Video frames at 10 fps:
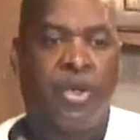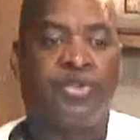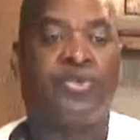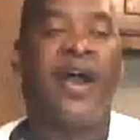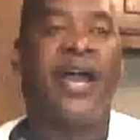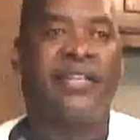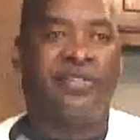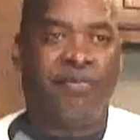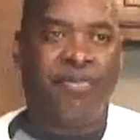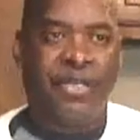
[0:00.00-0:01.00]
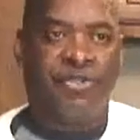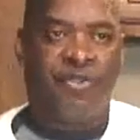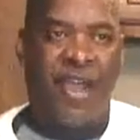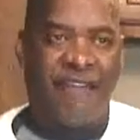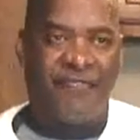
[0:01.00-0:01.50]
trying to beat
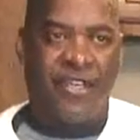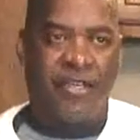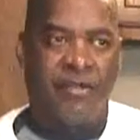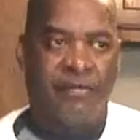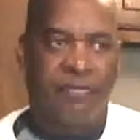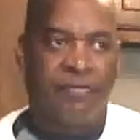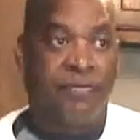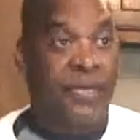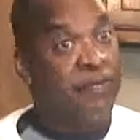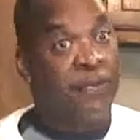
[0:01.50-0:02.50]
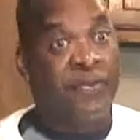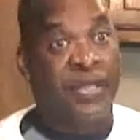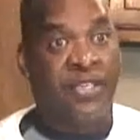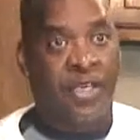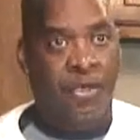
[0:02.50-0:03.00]
traffic. People have
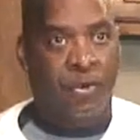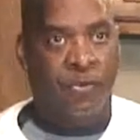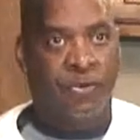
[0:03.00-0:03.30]
been killed.